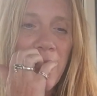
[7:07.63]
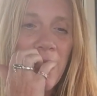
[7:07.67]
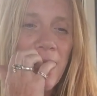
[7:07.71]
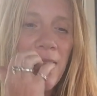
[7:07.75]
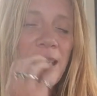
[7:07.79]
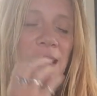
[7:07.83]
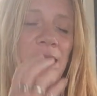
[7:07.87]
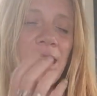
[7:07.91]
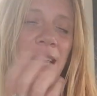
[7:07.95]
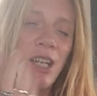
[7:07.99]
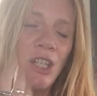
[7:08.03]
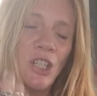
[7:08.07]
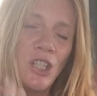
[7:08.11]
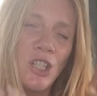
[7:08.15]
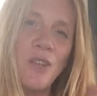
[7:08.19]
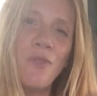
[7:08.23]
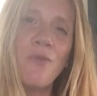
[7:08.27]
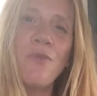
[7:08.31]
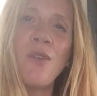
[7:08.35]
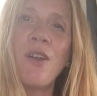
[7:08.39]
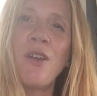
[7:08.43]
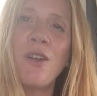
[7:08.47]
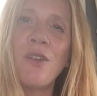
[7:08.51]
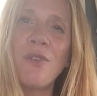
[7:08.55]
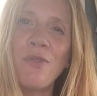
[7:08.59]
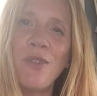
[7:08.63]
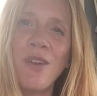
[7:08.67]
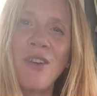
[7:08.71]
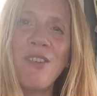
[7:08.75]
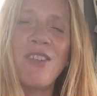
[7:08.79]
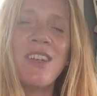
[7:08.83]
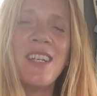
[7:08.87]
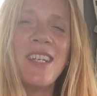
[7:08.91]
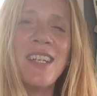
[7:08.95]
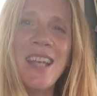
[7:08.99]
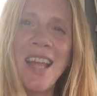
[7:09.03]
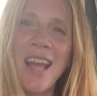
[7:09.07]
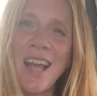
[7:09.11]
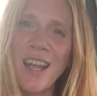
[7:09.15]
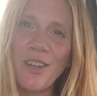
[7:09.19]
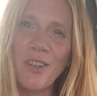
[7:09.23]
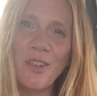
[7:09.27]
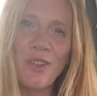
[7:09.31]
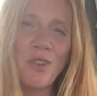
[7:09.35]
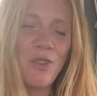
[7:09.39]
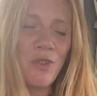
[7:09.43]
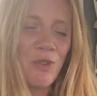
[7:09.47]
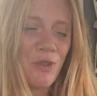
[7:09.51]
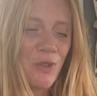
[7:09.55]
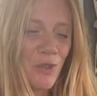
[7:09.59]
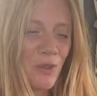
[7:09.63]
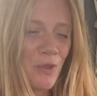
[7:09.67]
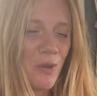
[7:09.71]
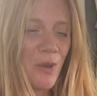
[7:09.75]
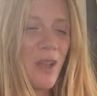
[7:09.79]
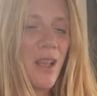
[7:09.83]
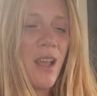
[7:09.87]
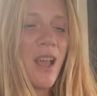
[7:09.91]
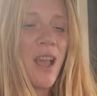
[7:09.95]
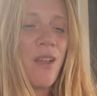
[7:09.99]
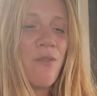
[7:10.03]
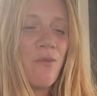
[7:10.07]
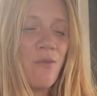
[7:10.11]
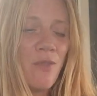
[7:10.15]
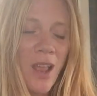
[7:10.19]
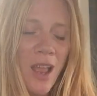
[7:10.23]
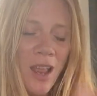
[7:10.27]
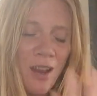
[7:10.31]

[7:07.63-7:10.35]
it's actually very, very natural and,